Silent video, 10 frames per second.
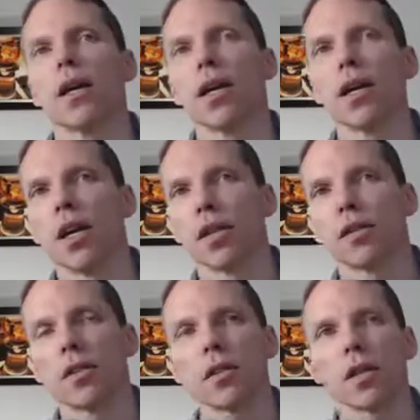
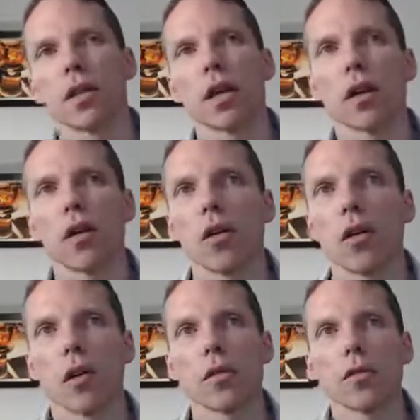idiots that
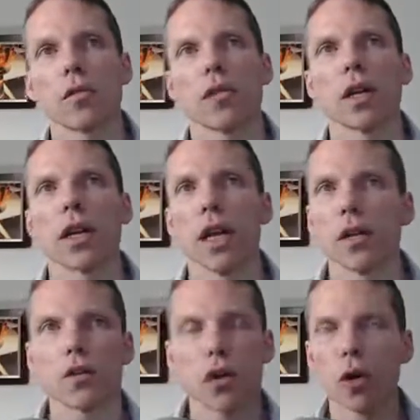are
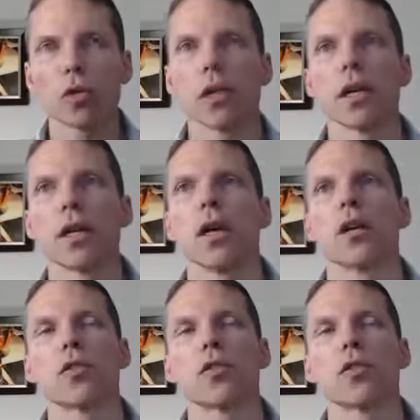dedicated totally